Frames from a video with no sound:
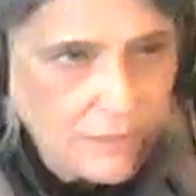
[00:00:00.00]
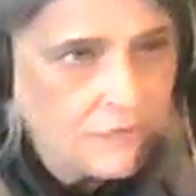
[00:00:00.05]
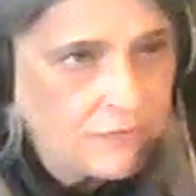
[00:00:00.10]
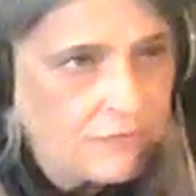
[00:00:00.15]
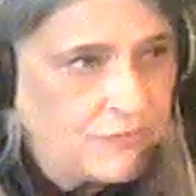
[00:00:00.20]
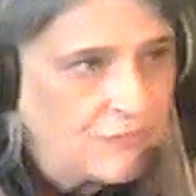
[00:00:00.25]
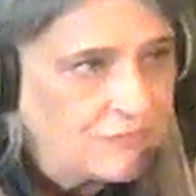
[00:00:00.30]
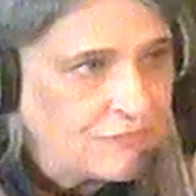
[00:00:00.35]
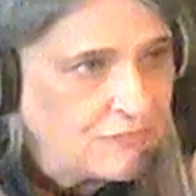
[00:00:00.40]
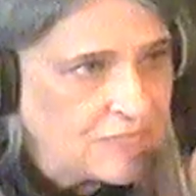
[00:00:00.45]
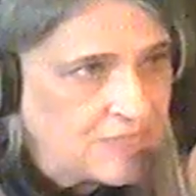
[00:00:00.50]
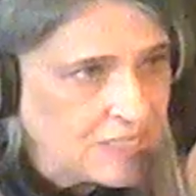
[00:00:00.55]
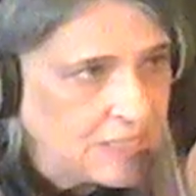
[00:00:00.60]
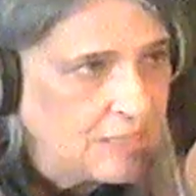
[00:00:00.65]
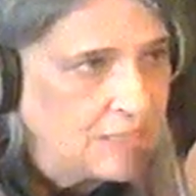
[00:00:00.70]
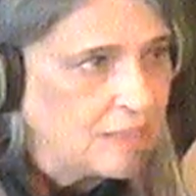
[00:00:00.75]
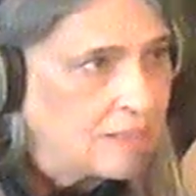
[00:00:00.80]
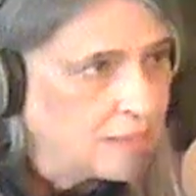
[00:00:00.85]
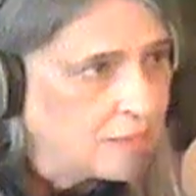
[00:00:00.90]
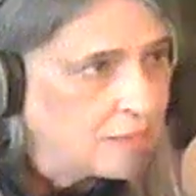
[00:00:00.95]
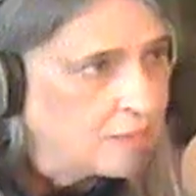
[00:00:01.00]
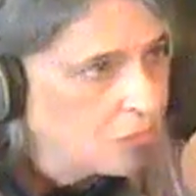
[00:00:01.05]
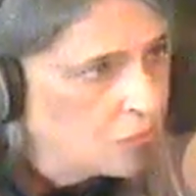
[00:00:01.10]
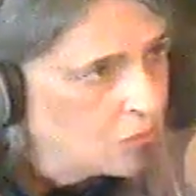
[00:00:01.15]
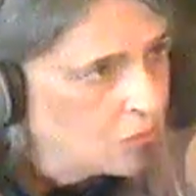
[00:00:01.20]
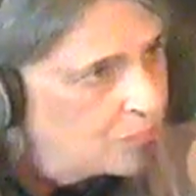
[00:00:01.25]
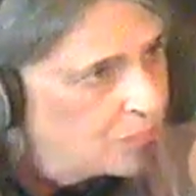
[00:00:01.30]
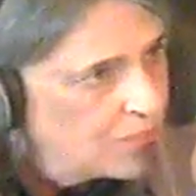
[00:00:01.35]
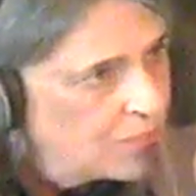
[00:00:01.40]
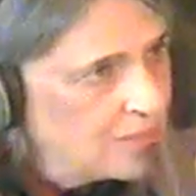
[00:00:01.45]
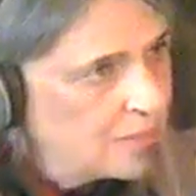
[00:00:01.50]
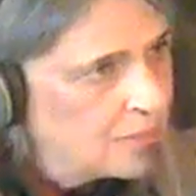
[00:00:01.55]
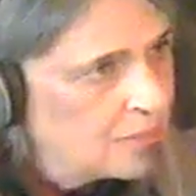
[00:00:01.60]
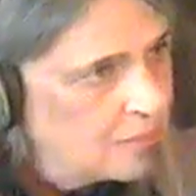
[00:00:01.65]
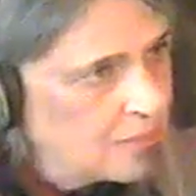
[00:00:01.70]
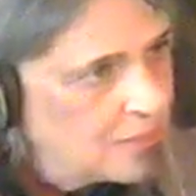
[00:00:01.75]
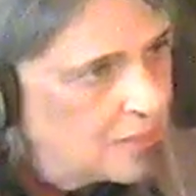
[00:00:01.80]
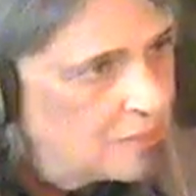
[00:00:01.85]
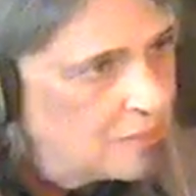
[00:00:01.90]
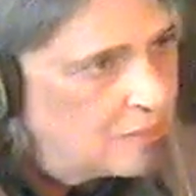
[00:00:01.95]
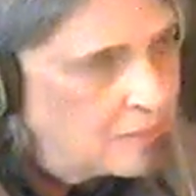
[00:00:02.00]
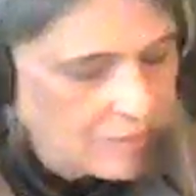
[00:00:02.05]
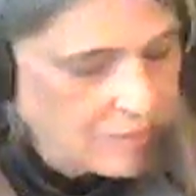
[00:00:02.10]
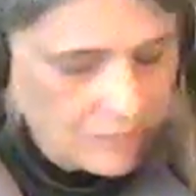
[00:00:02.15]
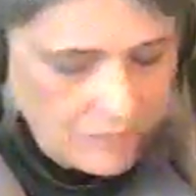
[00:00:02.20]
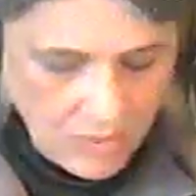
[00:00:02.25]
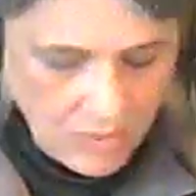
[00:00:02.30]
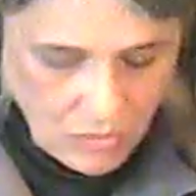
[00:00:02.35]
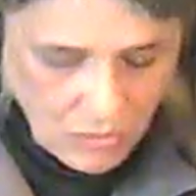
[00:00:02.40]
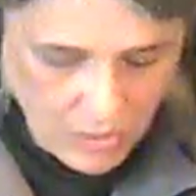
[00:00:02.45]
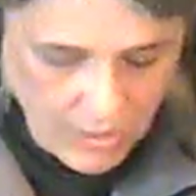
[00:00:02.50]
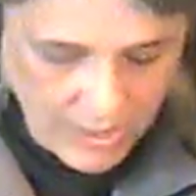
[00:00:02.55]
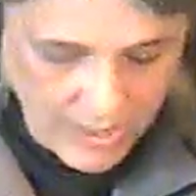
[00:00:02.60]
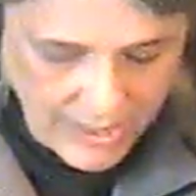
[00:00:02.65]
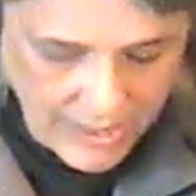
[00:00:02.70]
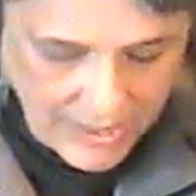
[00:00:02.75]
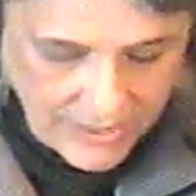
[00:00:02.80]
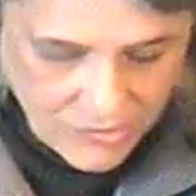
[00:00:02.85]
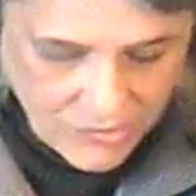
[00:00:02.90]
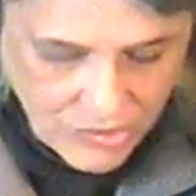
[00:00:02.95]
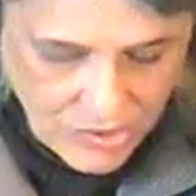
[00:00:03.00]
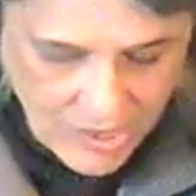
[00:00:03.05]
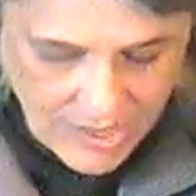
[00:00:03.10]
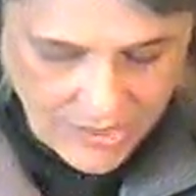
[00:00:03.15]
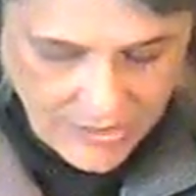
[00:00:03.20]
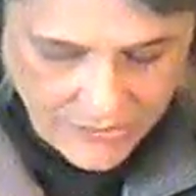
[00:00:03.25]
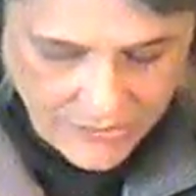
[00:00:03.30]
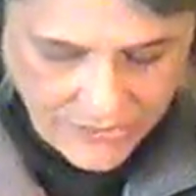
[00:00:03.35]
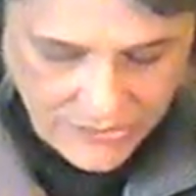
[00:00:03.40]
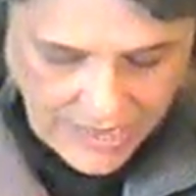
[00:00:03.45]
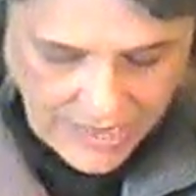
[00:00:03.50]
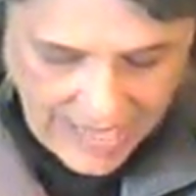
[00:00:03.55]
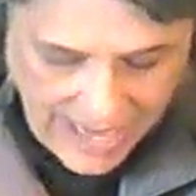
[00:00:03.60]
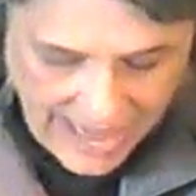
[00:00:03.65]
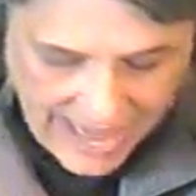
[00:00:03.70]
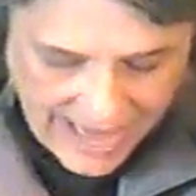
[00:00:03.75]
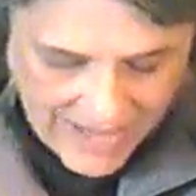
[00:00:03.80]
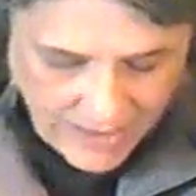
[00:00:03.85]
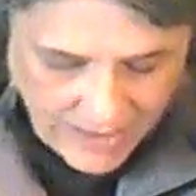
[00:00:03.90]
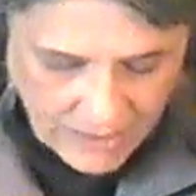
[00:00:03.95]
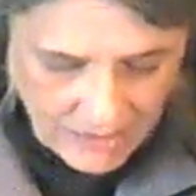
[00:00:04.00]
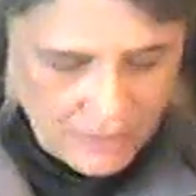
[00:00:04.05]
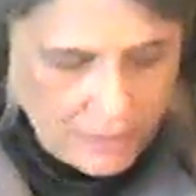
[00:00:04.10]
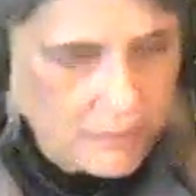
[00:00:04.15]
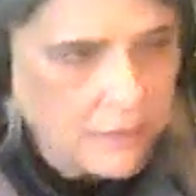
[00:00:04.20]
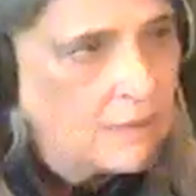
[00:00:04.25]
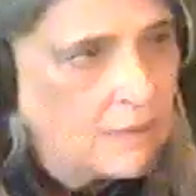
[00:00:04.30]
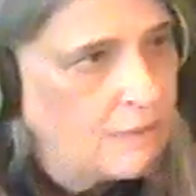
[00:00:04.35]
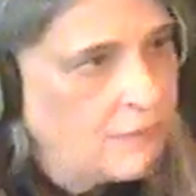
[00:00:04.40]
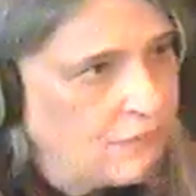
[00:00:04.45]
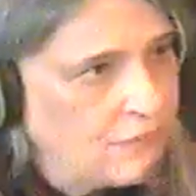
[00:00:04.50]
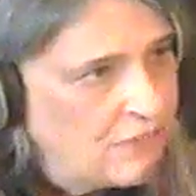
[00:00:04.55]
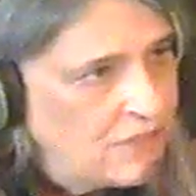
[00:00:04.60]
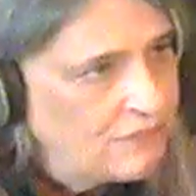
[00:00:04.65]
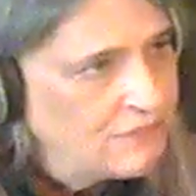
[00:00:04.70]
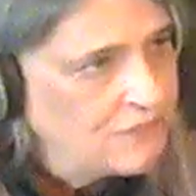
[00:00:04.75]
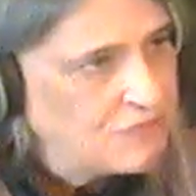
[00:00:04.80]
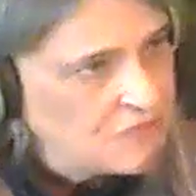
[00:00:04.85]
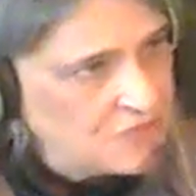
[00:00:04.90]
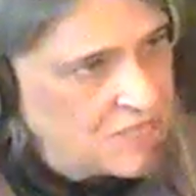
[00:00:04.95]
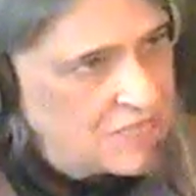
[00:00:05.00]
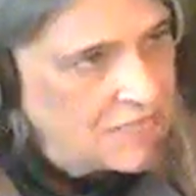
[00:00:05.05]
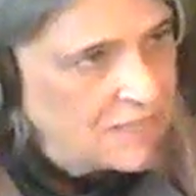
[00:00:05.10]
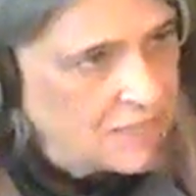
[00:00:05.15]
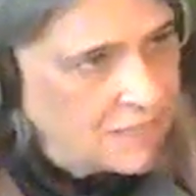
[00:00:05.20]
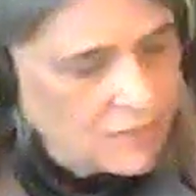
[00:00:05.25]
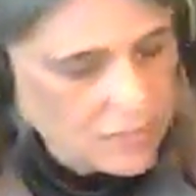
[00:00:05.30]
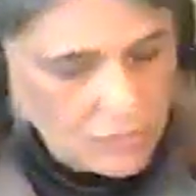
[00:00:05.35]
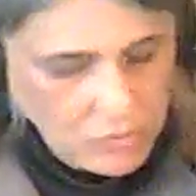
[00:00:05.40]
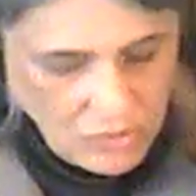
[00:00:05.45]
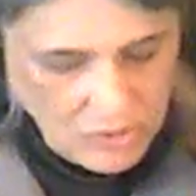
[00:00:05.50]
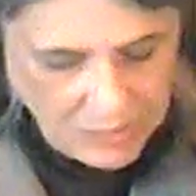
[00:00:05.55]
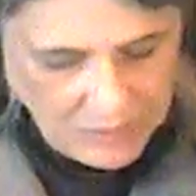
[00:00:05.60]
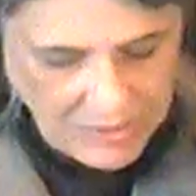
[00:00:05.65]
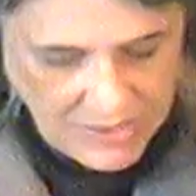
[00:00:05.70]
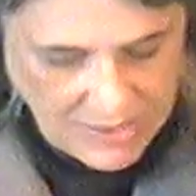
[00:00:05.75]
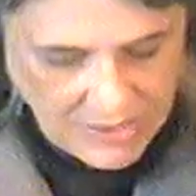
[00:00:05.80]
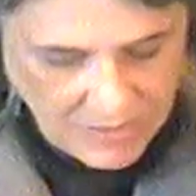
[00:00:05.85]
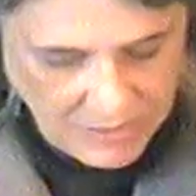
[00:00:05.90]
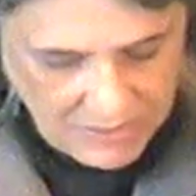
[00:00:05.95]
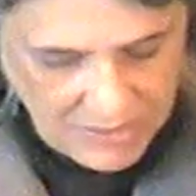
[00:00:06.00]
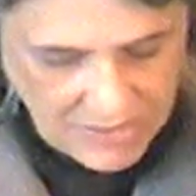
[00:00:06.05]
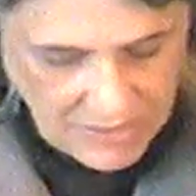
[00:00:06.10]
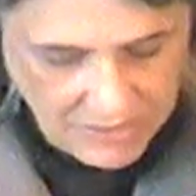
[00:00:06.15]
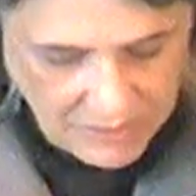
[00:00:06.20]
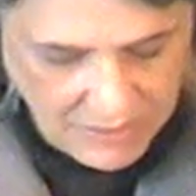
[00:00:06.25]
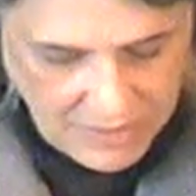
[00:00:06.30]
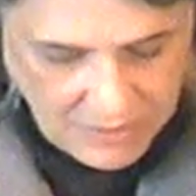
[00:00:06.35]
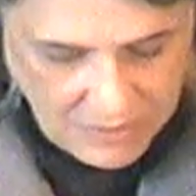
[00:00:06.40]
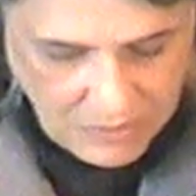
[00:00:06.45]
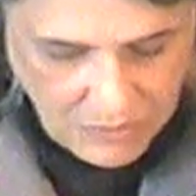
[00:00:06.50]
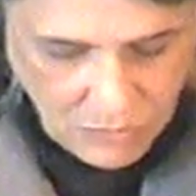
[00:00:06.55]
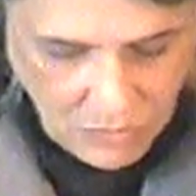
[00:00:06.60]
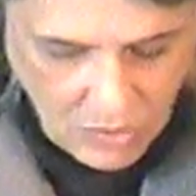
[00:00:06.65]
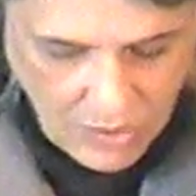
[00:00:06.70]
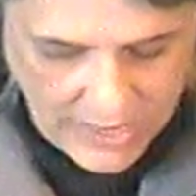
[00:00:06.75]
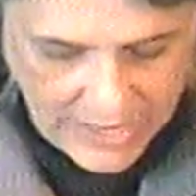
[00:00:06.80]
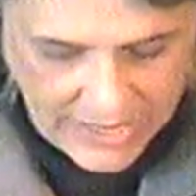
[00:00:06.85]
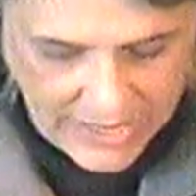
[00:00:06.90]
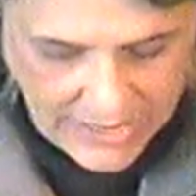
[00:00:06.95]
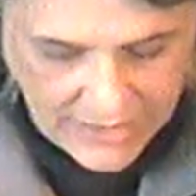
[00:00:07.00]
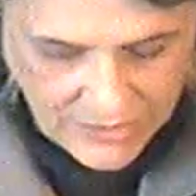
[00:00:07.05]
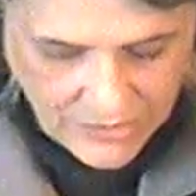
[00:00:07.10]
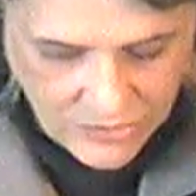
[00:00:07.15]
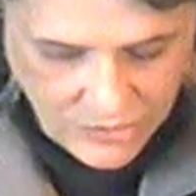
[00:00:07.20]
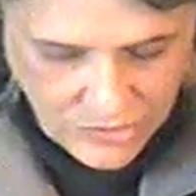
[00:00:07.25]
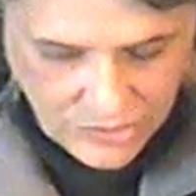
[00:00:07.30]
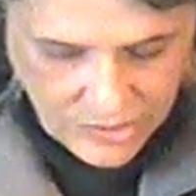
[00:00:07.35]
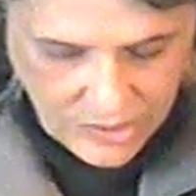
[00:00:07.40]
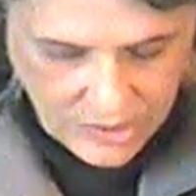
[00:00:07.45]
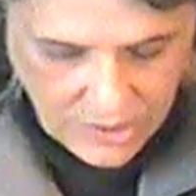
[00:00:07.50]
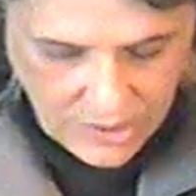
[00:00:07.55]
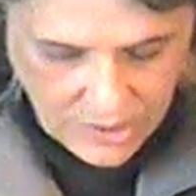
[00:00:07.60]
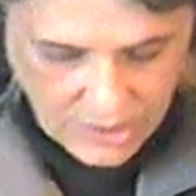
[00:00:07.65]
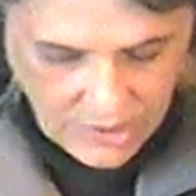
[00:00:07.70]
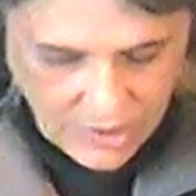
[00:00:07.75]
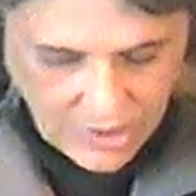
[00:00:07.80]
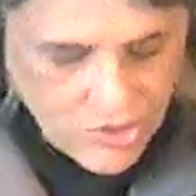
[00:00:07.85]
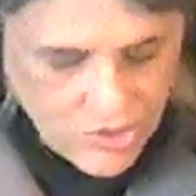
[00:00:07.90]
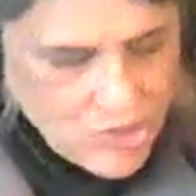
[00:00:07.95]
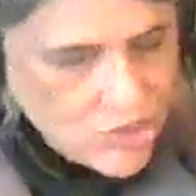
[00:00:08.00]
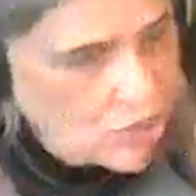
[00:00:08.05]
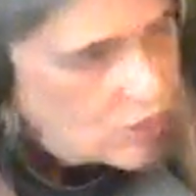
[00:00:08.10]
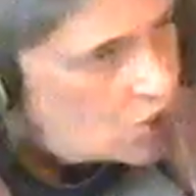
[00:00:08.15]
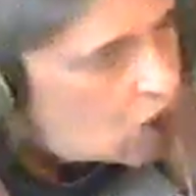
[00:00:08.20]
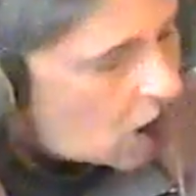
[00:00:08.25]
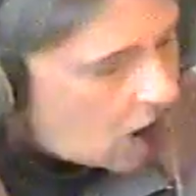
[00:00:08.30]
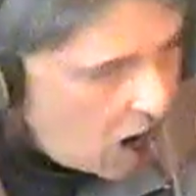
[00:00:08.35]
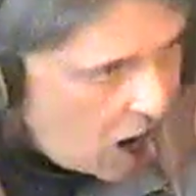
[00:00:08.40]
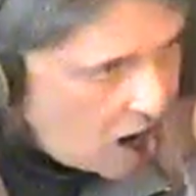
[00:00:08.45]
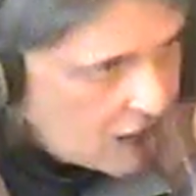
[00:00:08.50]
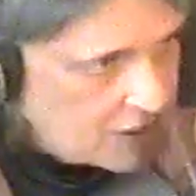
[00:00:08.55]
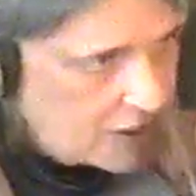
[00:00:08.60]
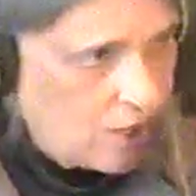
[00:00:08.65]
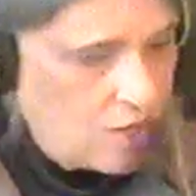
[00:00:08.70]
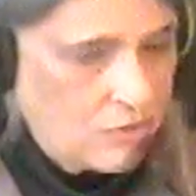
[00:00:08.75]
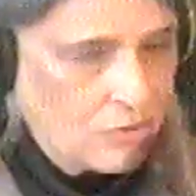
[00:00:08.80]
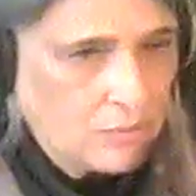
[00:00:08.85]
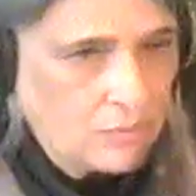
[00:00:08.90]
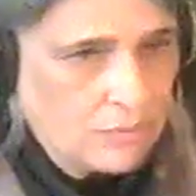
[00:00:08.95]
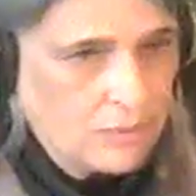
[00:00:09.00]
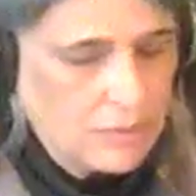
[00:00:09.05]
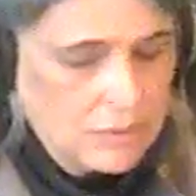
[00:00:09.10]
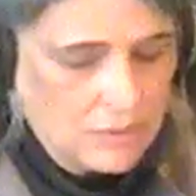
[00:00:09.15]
15 will be the minimum wage. Seattle, 15 will be the minimum wage. Chicago,